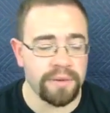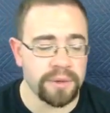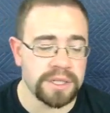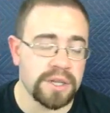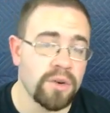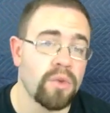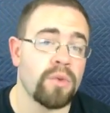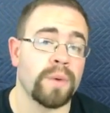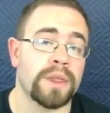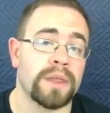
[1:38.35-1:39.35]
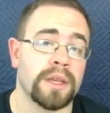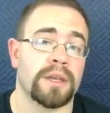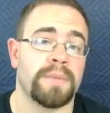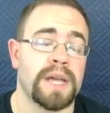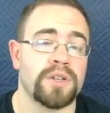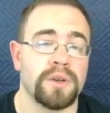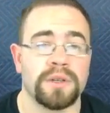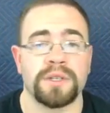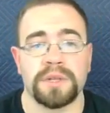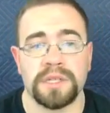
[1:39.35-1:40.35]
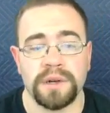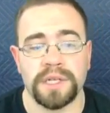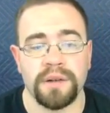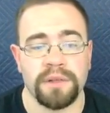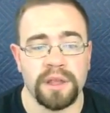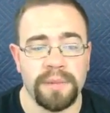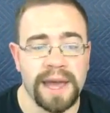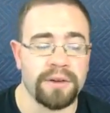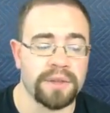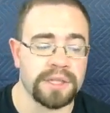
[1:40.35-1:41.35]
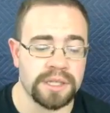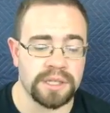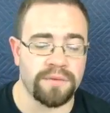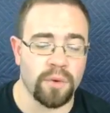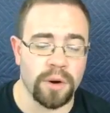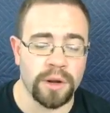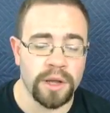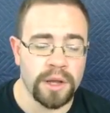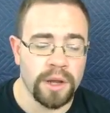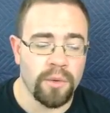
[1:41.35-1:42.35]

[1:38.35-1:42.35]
It was cool with the Banjo Kazooie series and everything back on the 64